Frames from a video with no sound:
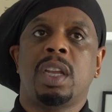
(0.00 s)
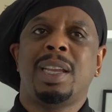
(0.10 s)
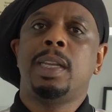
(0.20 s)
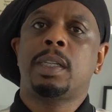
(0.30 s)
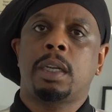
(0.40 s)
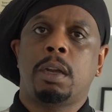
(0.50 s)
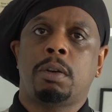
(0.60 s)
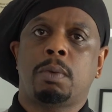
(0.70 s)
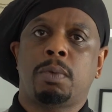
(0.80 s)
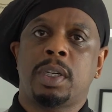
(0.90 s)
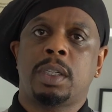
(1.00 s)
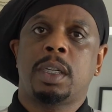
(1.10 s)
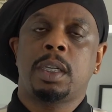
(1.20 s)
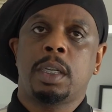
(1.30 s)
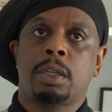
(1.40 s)
his characteristics,
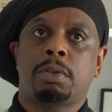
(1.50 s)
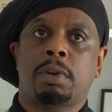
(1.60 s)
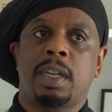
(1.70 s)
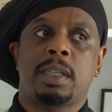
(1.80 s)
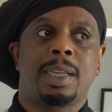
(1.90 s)
his traits,